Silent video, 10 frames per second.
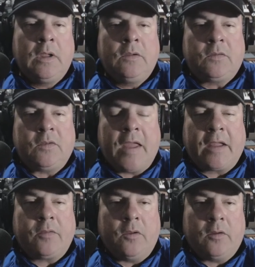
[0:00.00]

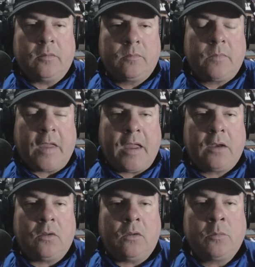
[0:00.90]
snag the
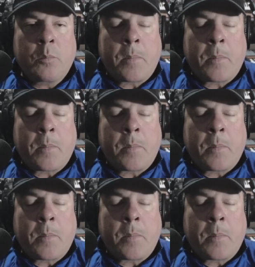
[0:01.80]
handle